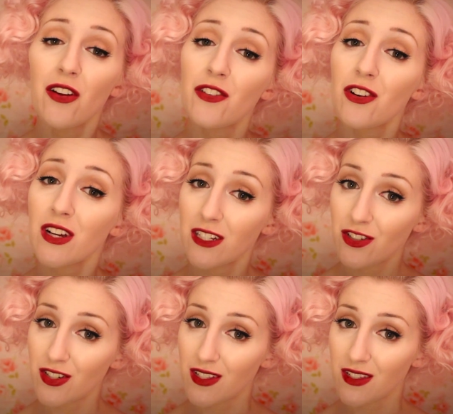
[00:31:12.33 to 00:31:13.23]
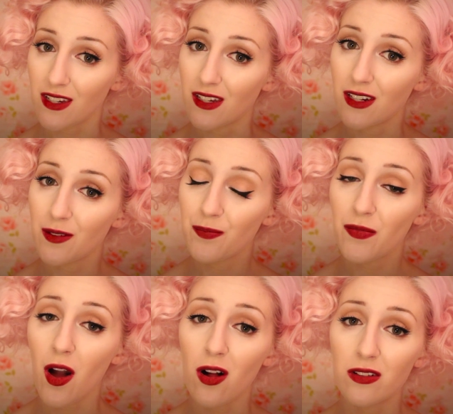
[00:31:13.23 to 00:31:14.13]
If you're interested,
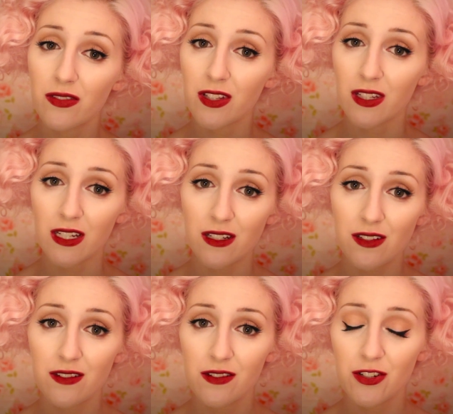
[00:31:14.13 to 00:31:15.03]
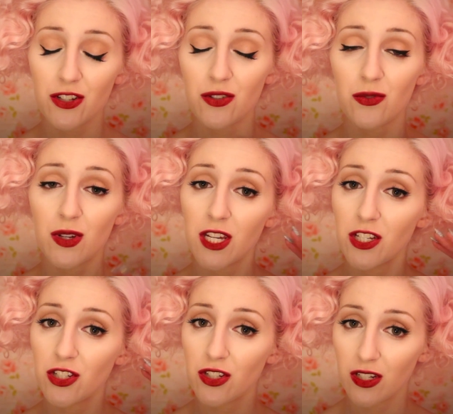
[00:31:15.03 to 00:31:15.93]
all of the links to
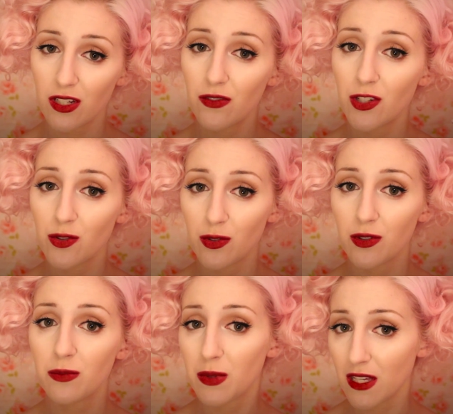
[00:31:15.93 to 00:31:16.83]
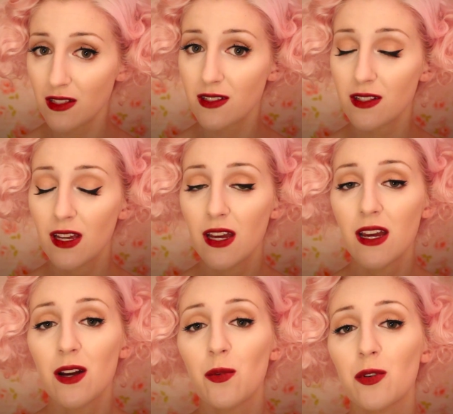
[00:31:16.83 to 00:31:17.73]
each individual piece
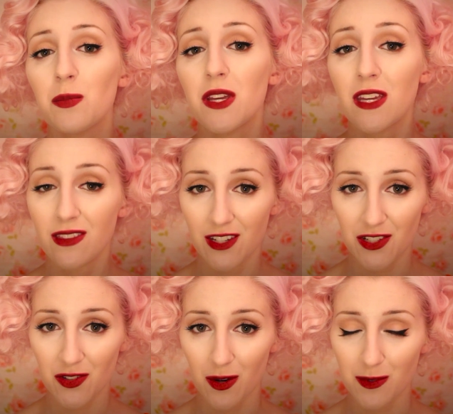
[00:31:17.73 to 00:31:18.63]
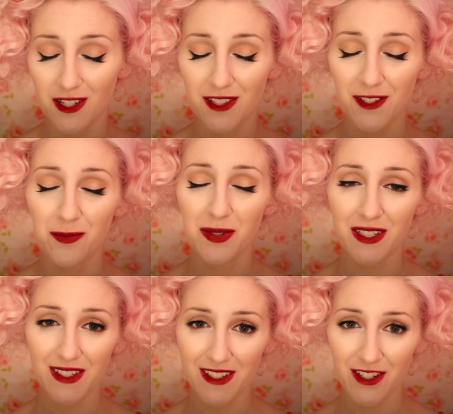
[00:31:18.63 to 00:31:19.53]
will be in the description, so
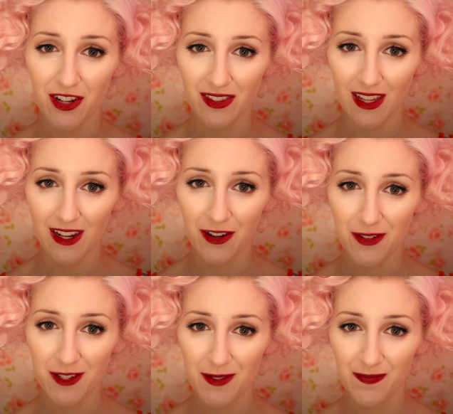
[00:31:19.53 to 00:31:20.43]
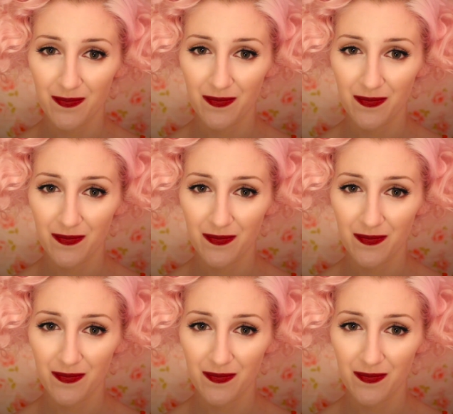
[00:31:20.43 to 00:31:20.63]
please check that out.